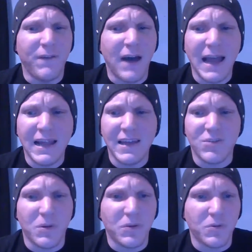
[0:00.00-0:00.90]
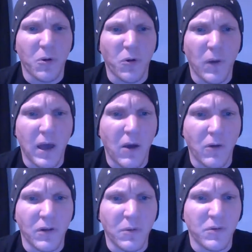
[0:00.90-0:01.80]
Violence was thrown
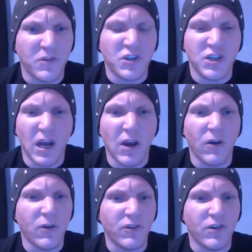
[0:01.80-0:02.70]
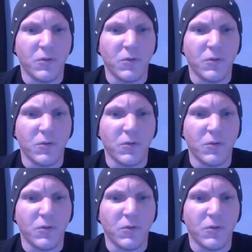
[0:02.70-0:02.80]
around. There was chairs.